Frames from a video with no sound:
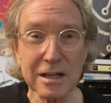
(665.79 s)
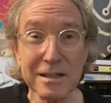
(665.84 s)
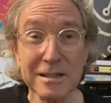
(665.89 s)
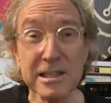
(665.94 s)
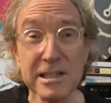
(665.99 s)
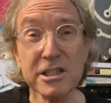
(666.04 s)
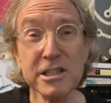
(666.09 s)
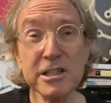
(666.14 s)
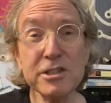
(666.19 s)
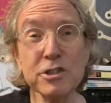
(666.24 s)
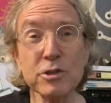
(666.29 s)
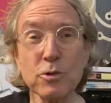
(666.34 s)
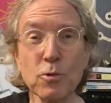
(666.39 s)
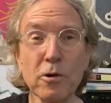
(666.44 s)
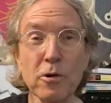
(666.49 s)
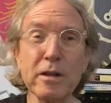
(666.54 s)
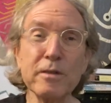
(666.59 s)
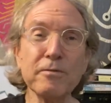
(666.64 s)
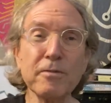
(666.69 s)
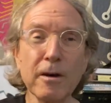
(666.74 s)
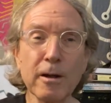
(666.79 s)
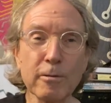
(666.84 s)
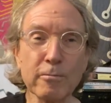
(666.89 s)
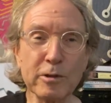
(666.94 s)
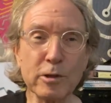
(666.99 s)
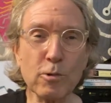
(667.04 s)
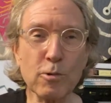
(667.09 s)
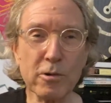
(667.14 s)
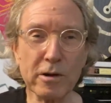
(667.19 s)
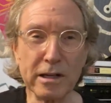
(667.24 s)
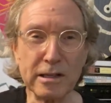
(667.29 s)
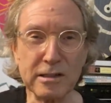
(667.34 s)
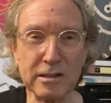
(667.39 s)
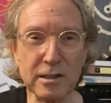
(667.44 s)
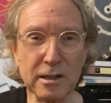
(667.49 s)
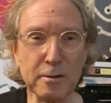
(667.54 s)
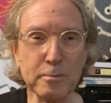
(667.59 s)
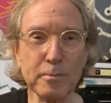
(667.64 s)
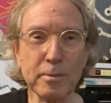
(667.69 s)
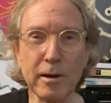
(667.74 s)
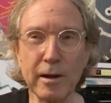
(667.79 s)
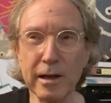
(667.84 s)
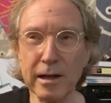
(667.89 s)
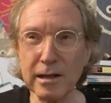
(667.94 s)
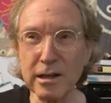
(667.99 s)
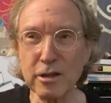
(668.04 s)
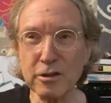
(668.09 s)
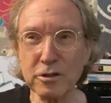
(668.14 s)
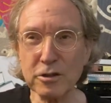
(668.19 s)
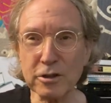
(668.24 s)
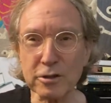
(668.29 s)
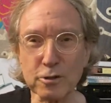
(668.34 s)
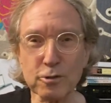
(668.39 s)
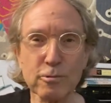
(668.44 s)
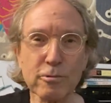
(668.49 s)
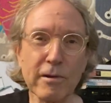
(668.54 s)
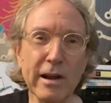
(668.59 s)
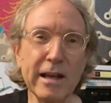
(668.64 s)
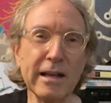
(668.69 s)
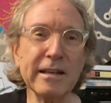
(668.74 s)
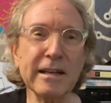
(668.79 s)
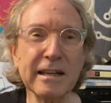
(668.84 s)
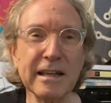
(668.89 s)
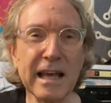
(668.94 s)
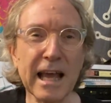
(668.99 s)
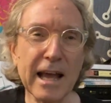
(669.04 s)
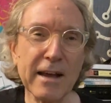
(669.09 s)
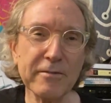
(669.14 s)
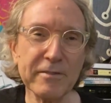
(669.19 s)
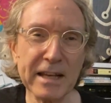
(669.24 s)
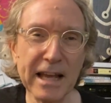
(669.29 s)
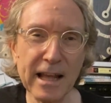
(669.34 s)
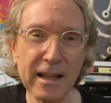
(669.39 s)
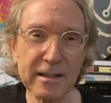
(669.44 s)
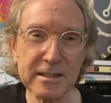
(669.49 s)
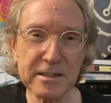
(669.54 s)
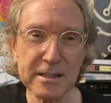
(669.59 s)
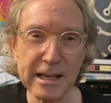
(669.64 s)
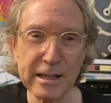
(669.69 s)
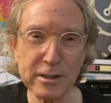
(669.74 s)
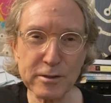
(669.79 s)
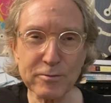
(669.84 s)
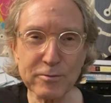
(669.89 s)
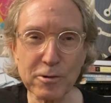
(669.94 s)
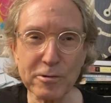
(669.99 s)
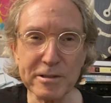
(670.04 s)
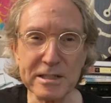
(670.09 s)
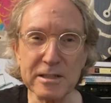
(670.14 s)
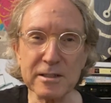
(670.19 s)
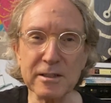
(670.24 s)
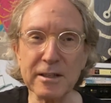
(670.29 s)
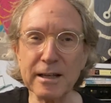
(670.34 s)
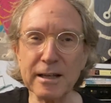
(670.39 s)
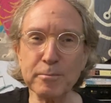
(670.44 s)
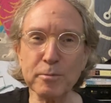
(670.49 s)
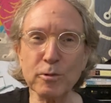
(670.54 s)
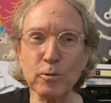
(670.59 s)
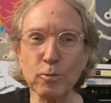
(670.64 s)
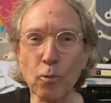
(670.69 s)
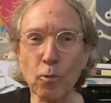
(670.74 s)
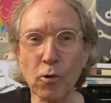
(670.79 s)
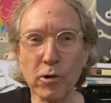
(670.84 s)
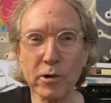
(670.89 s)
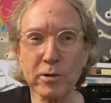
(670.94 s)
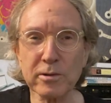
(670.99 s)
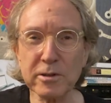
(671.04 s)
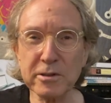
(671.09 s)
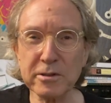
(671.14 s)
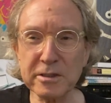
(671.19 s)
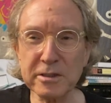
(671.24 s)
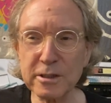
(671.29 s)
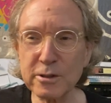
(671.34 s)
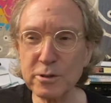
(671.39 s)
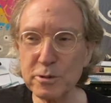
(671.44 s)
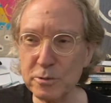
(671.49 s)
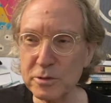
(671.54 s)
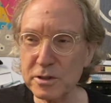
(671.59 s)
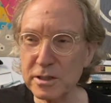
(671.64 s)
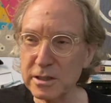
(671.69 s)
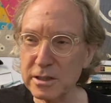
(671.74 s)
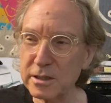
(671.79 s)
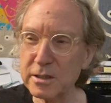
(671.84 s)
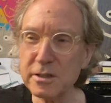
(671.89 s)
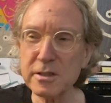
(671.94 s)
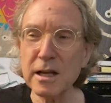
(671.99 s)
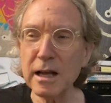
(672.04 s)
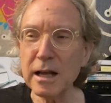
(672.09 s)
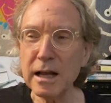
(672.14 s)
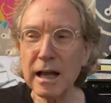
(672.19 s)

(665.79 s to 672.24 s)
This is an audiophile recording done by the great Cavi Alexander for his label, Water Lily Acoustics.